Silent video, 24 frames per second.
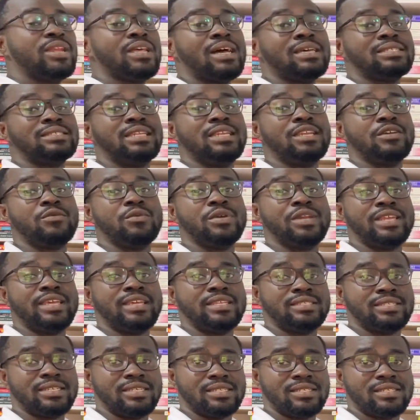has
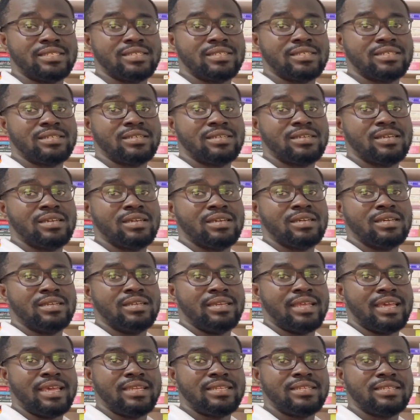liquidated,
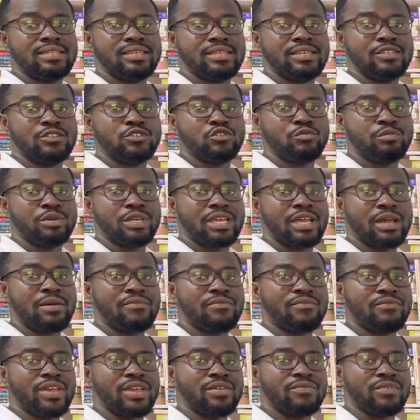then it will become
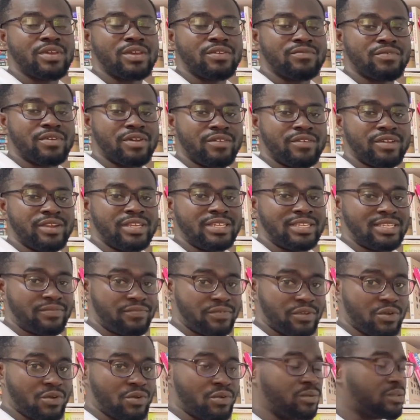very, very, very
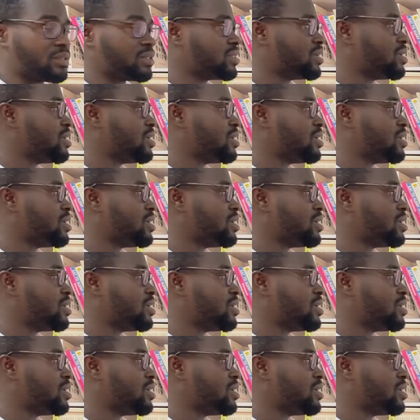difficult